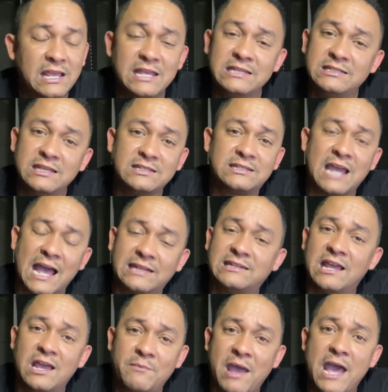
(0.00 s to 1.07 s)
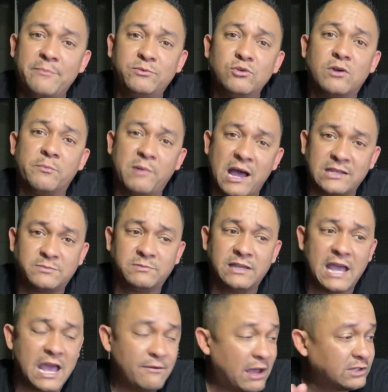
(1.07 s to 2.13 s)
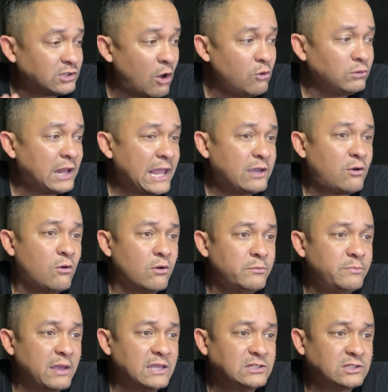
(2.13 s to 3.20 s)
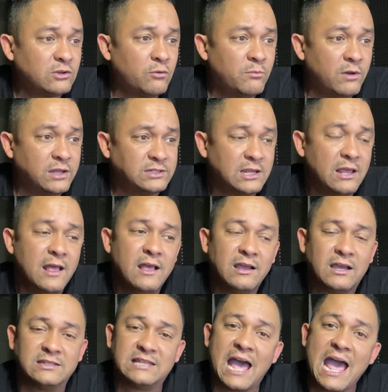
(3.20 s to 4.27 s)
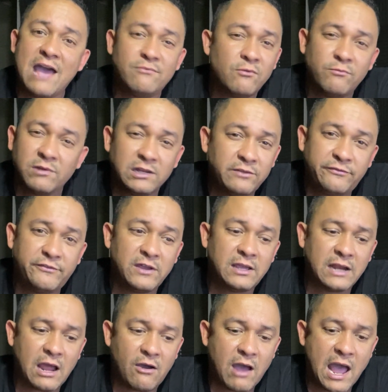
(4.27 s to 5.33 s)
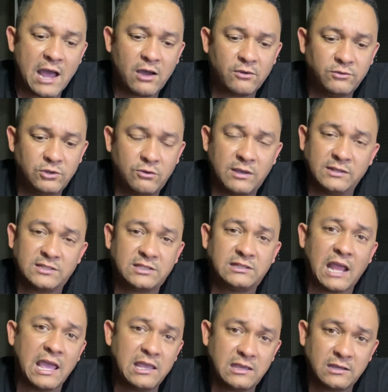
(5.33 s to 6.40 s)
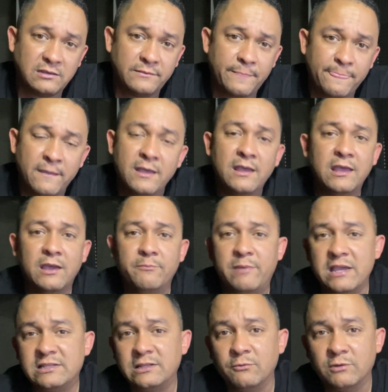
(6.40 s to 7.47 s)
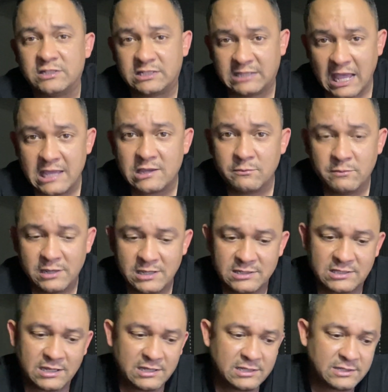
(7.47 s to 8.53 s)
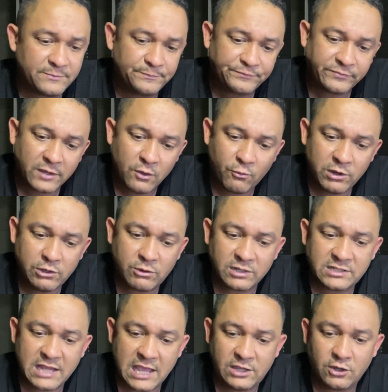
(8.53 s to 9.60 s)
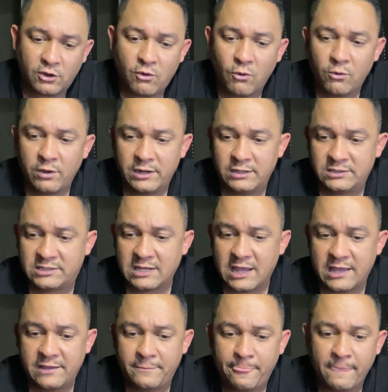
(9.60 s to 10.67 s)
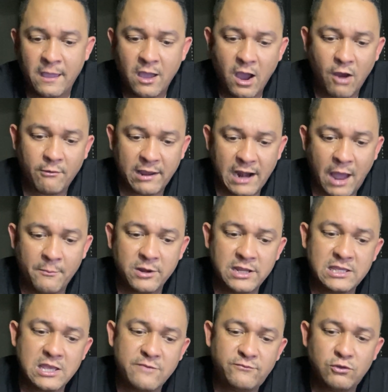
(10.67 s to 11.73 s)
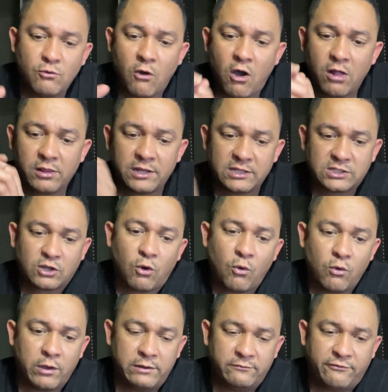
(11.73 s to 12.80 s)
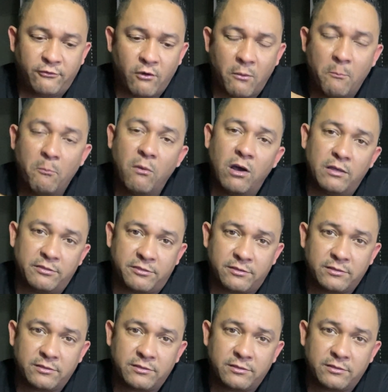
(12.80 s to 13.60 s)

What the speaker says: easiest goddamn app you could possibly have. I don't like Coinbase so much because I haven't really figured out how you can stake. And basically what staking means is where you can take your coin and say, all right, I'm going to give you all of this coin for a month.